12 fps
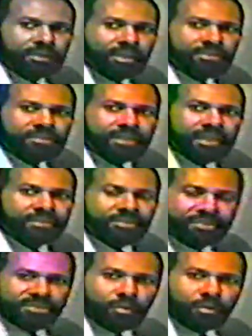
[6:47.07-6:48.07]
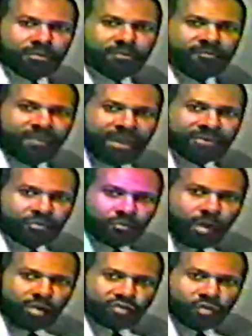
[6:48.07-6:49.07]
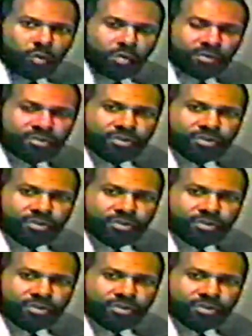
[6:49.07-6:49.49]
And you need the score to find the raw score,